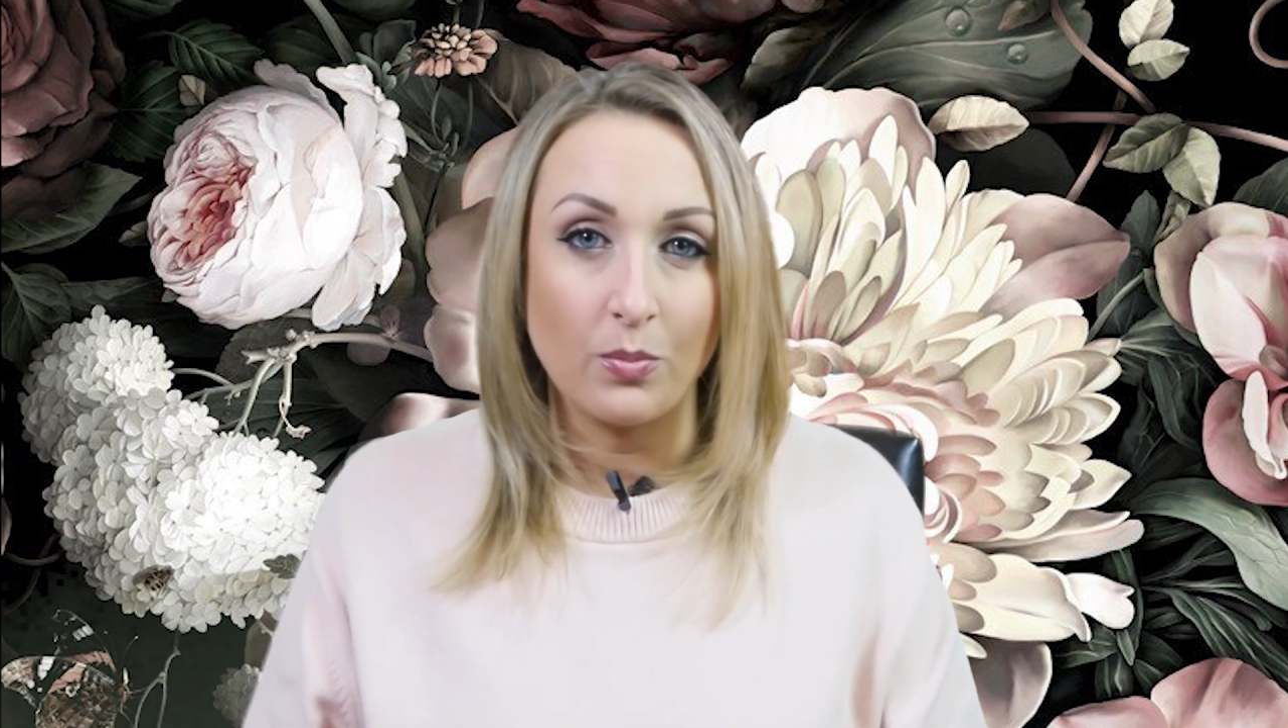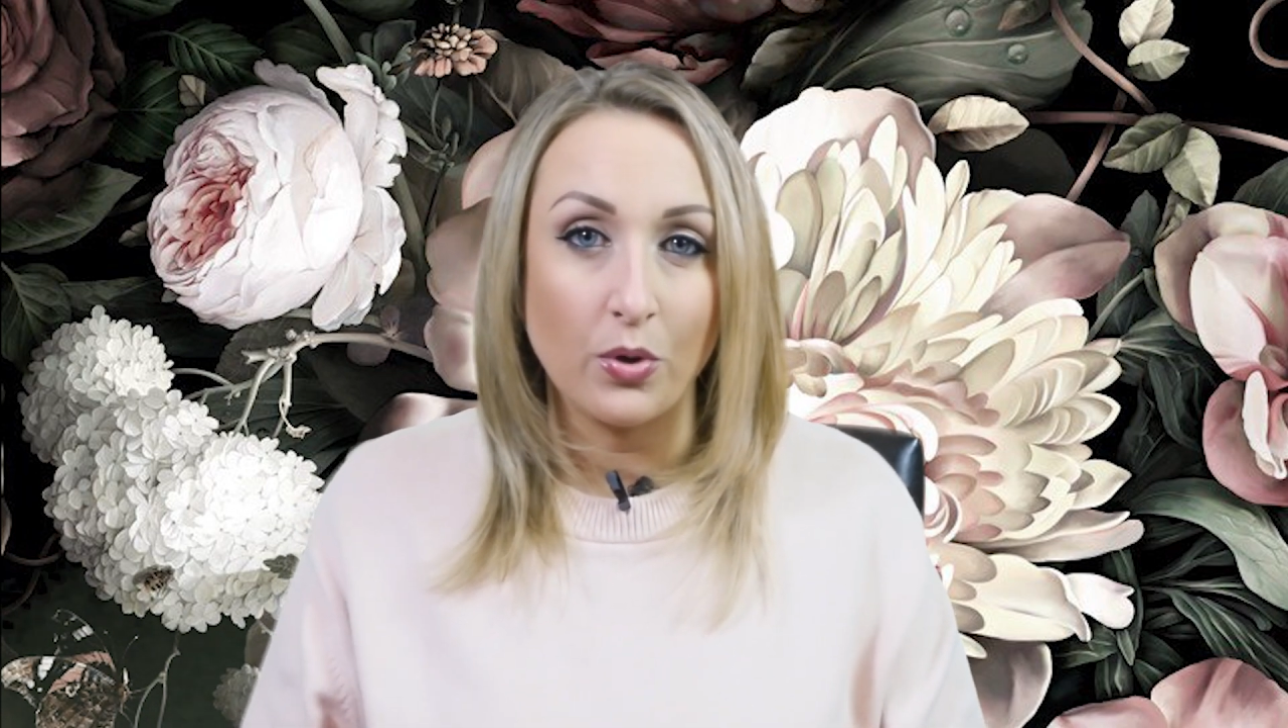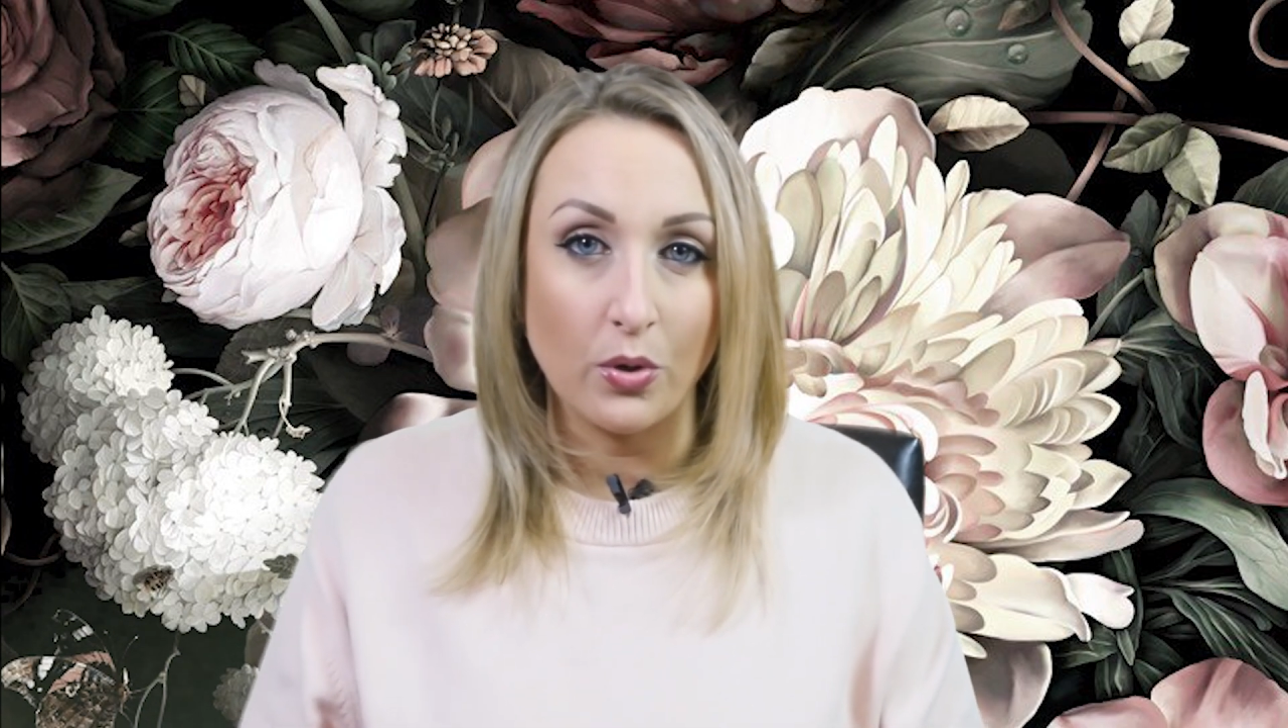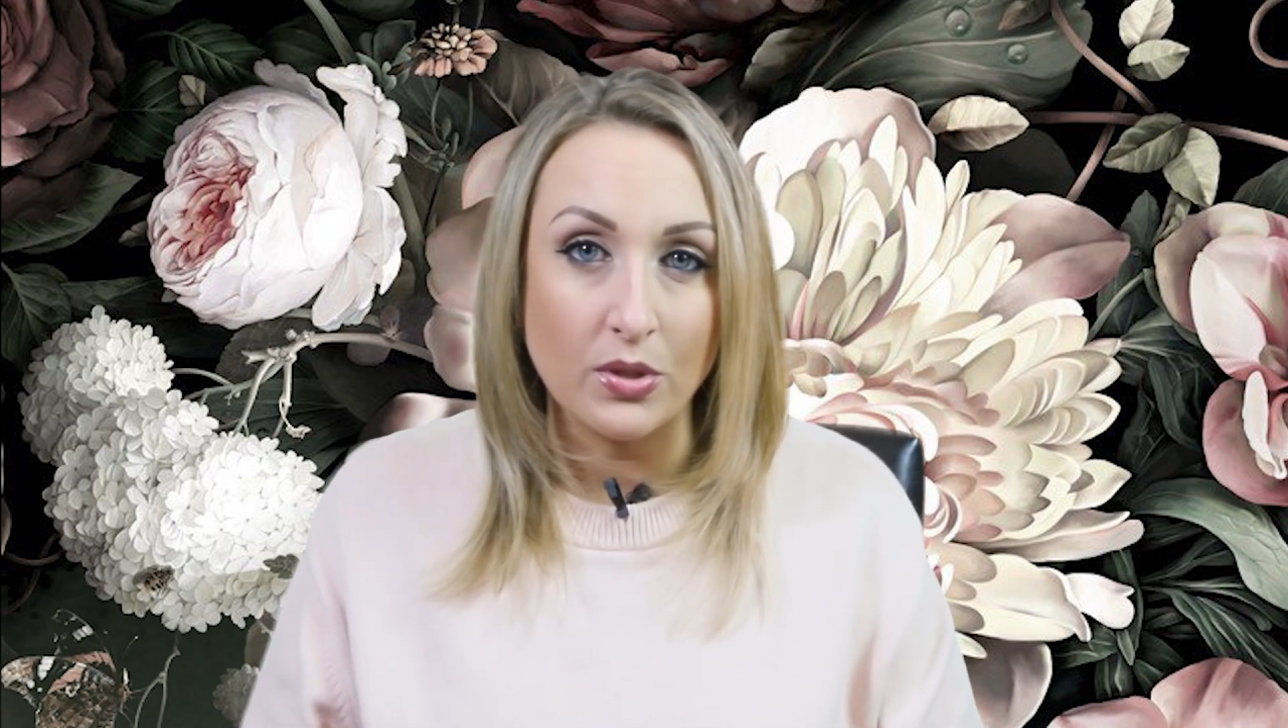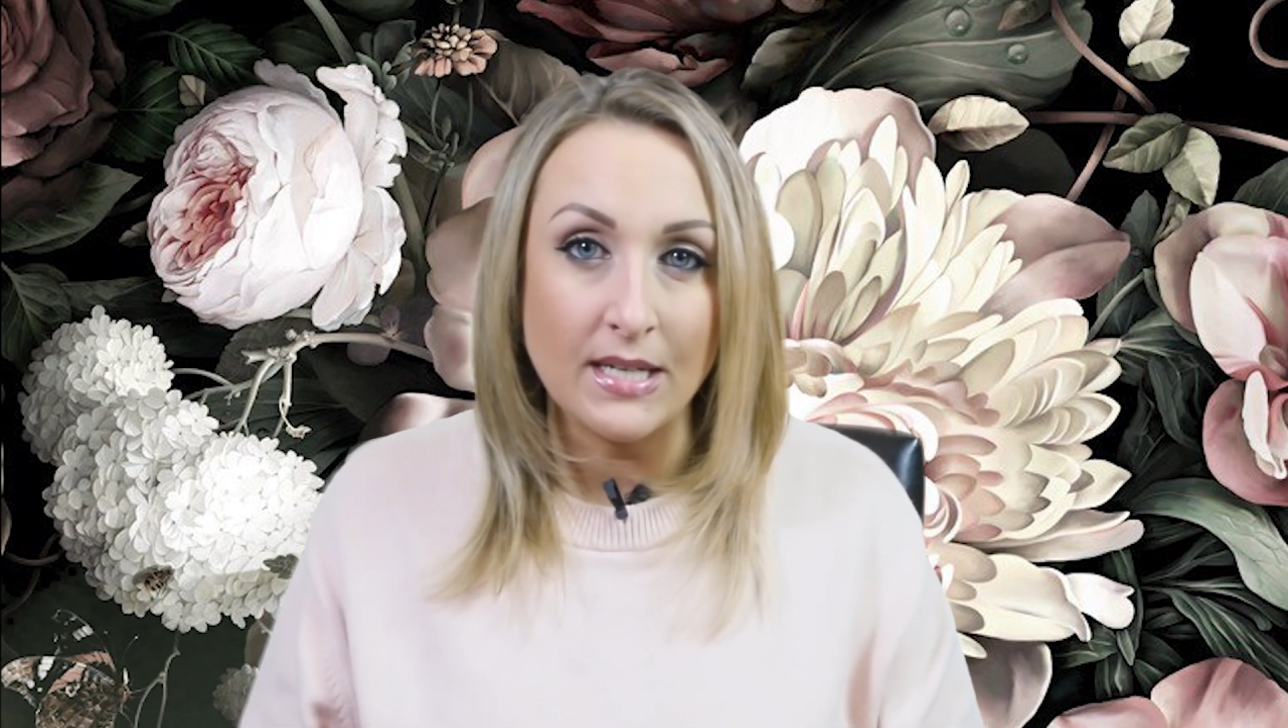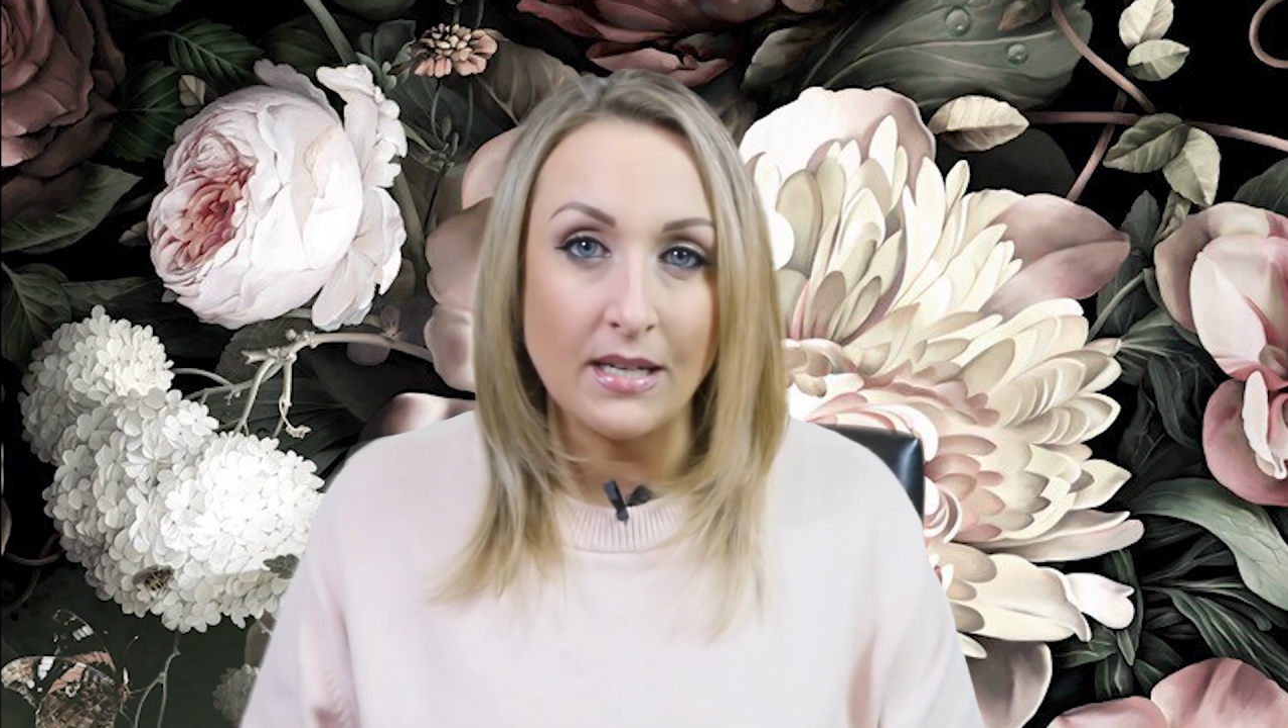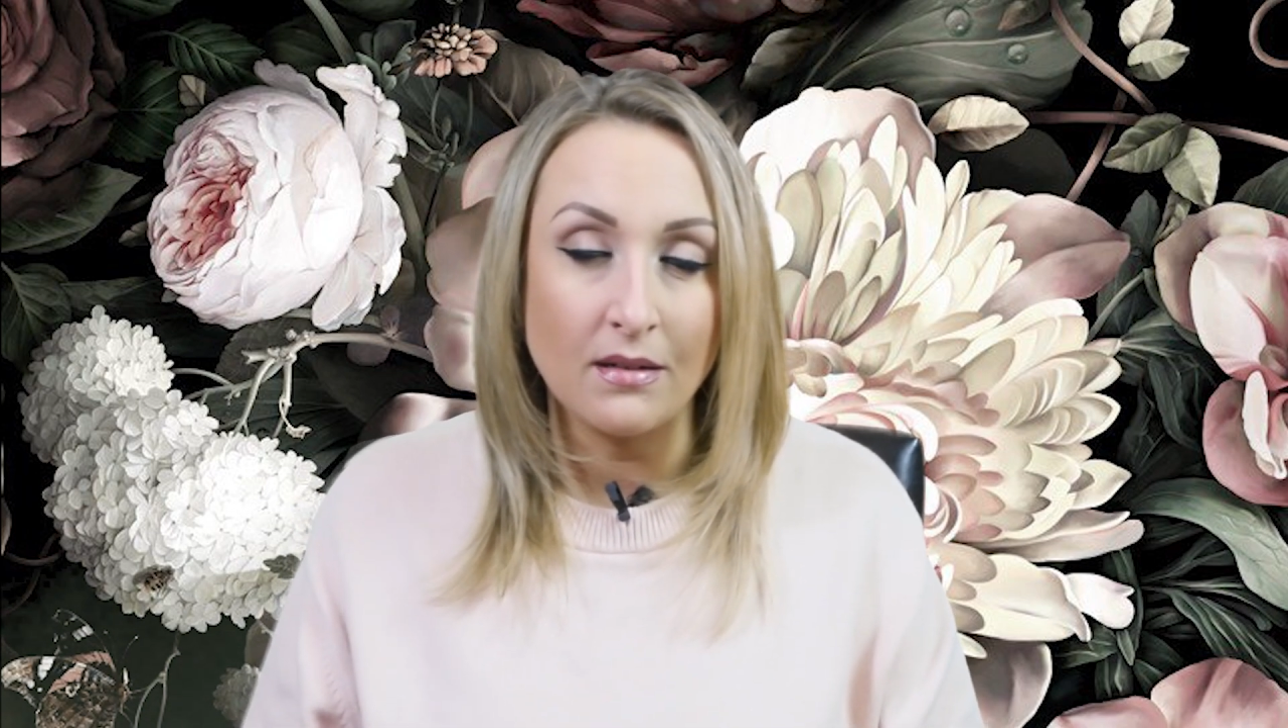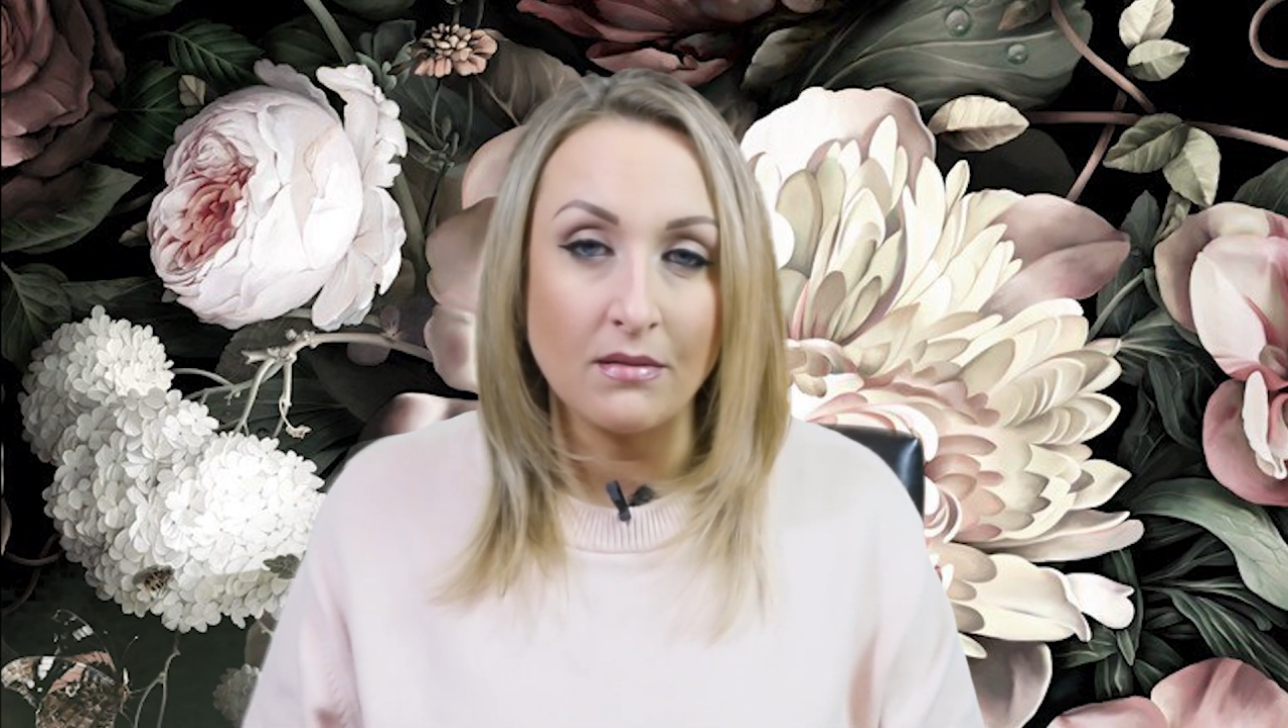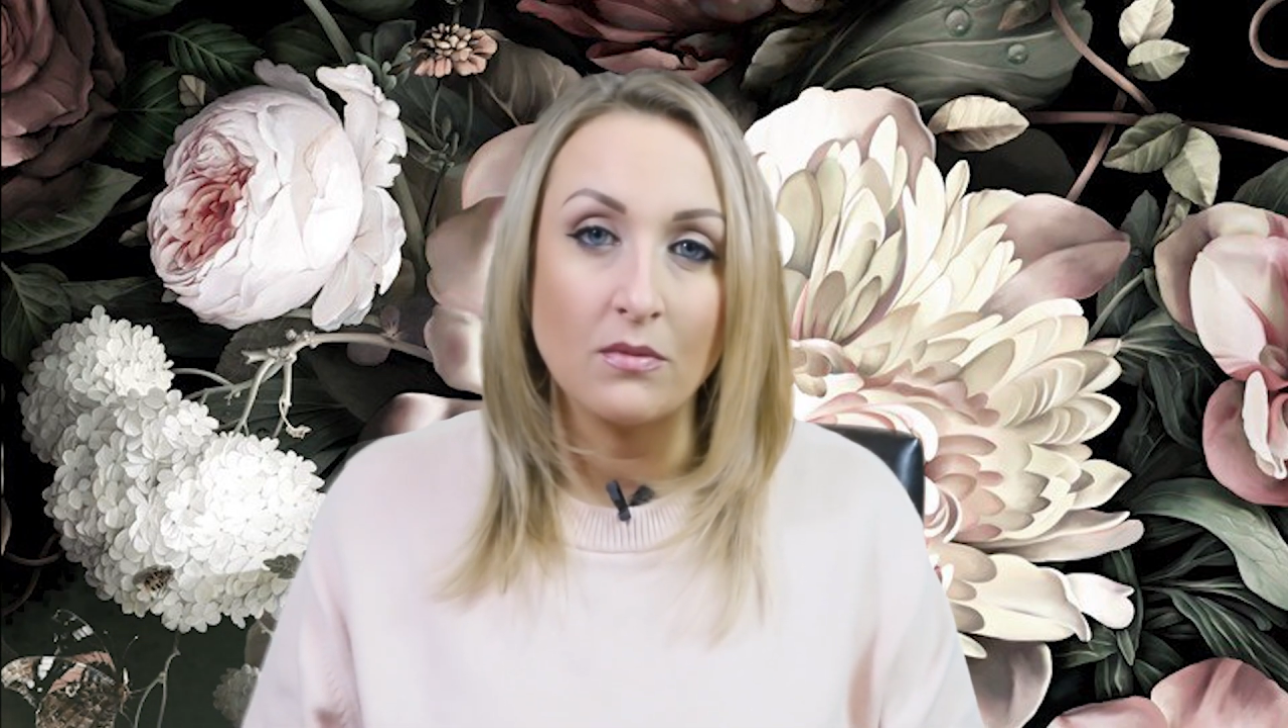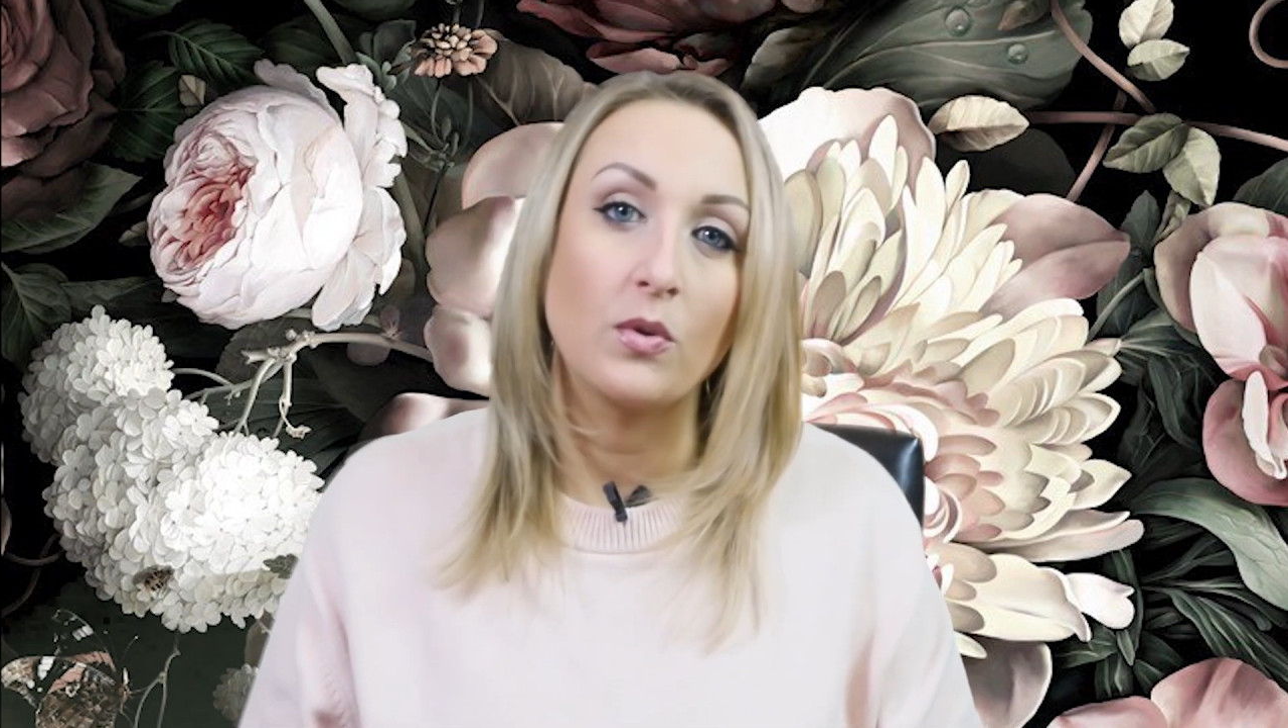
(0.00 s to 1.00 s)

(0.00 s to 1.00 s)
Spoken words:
protein